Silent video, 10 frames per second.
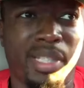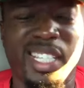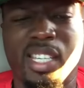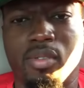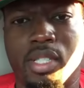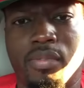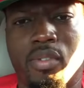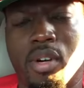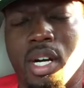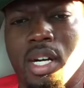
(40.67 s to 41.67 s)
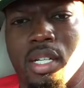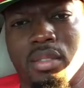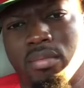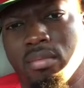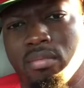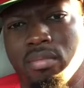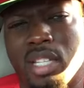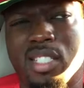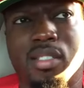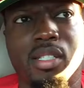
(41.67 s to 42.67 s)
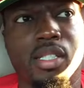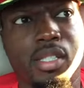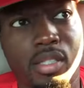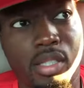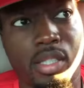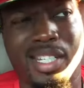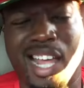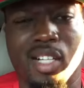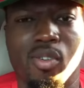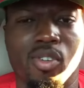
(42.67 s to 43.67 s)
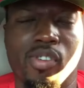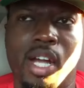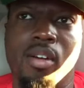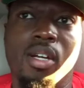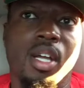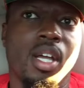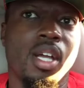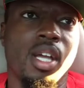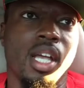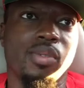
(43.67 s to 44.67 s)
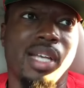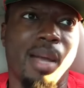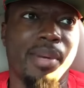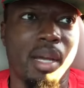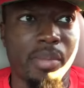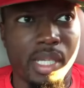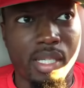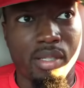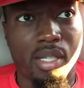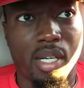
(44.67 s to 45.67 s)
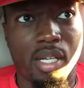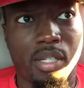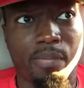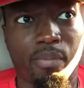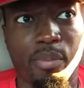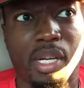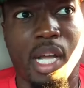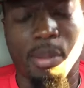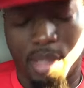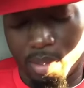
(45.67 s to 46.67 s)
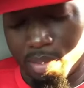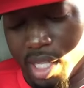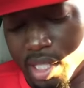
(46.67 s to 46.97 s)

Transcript: plead guilty for a uh, lesser sentence to not go to trial. That's what copping out means. Um, but a couple of them